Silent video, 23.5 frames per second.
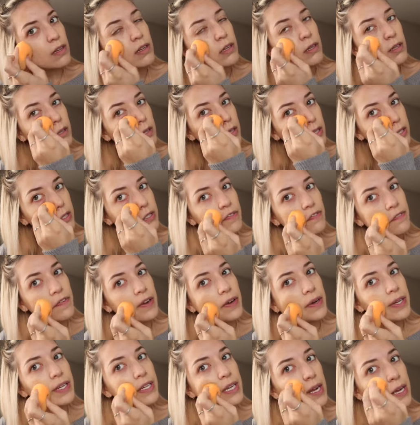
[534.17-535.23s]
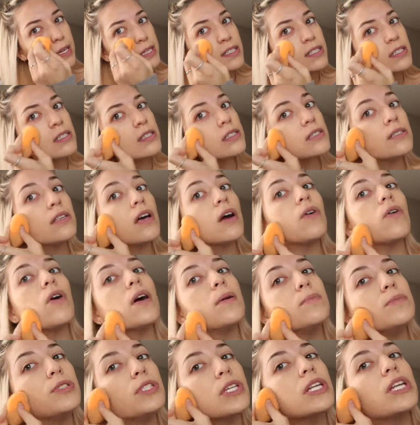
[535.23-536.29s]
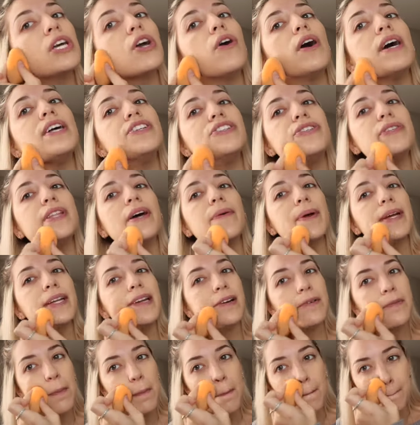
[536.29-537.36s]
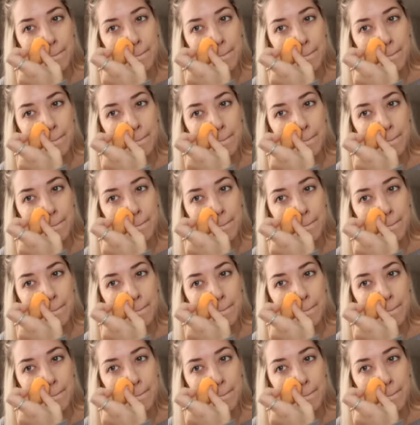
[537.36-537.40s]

it's very nice, so I'm just gonna go ahead and do that right now.